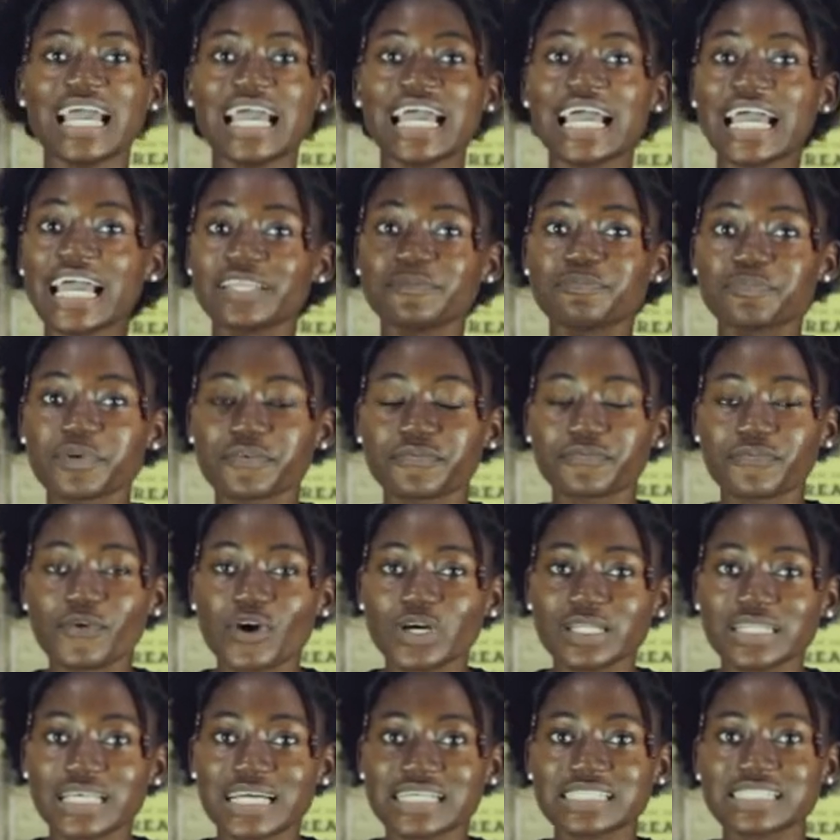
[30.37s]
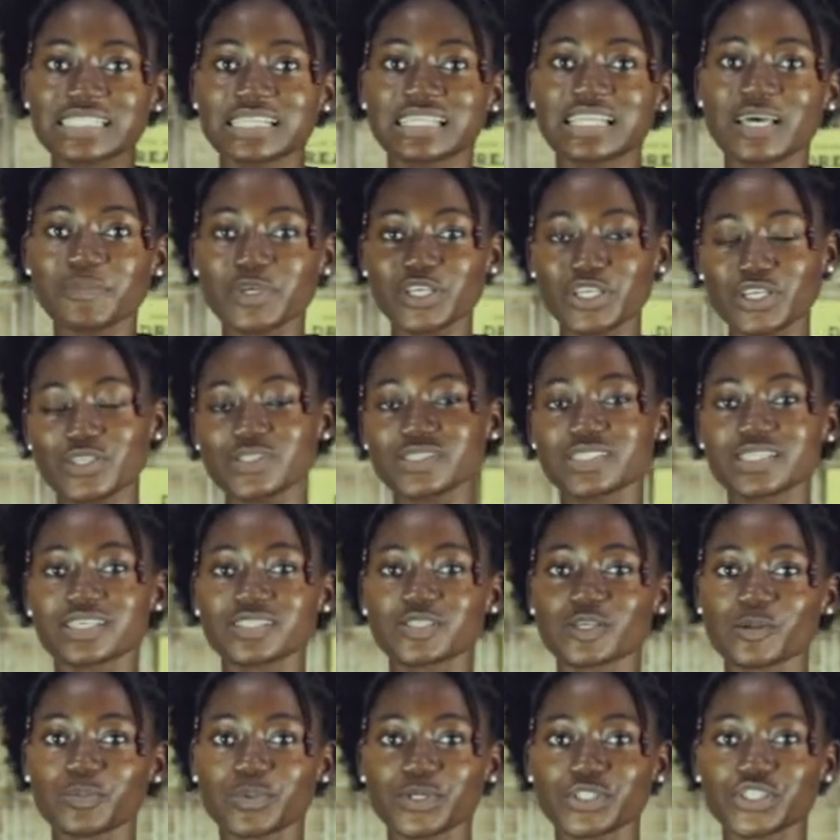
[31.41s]
And before that, let me use
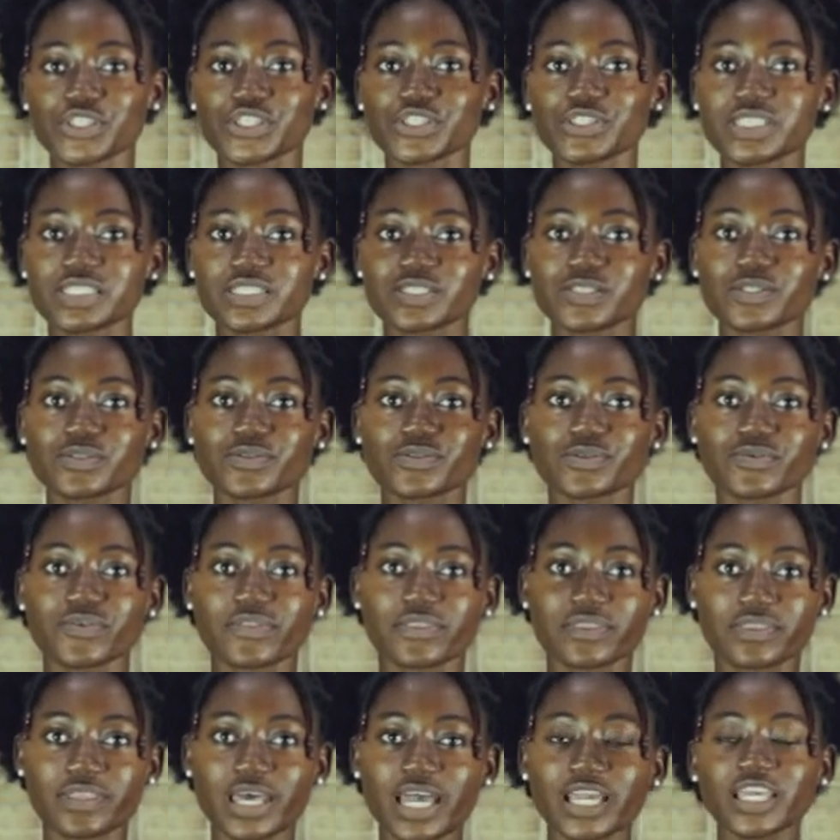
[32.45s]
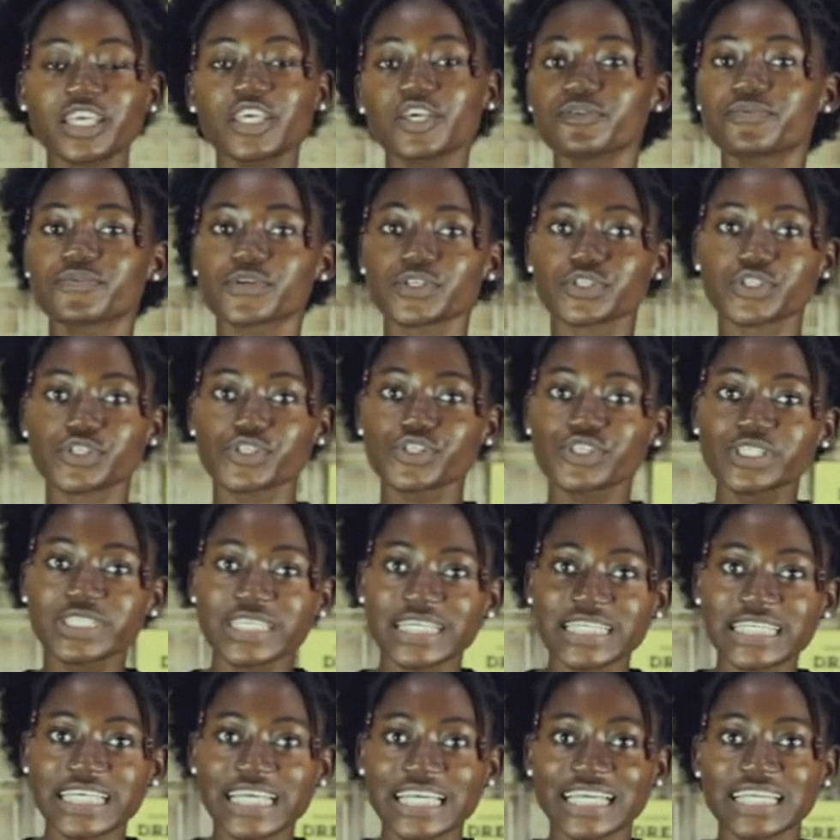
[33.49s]
this opportunity to thank you for
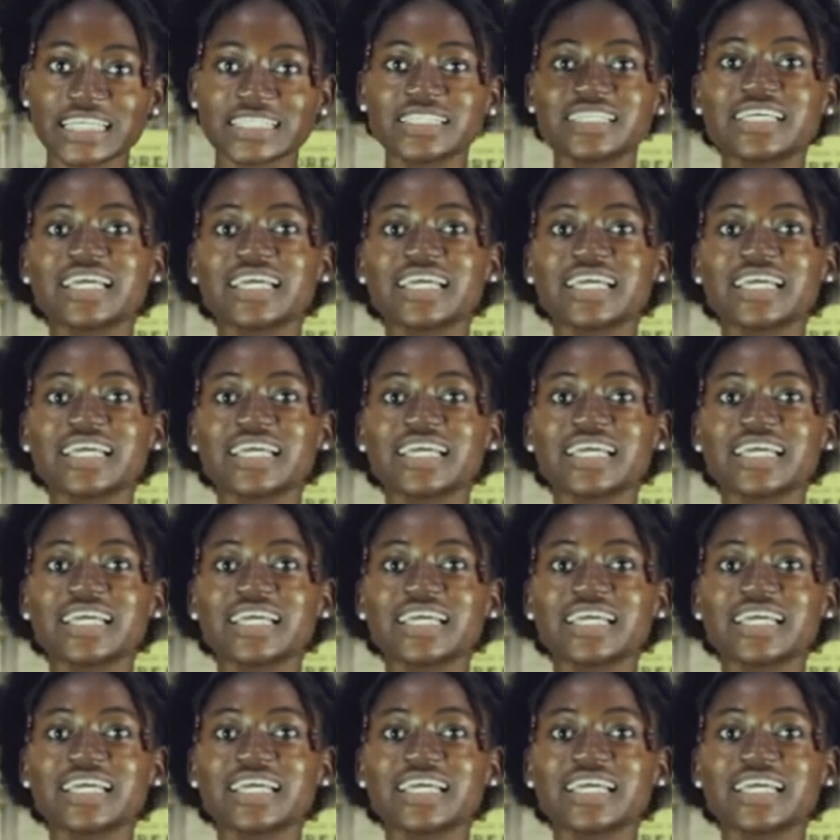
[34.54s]
tuning in.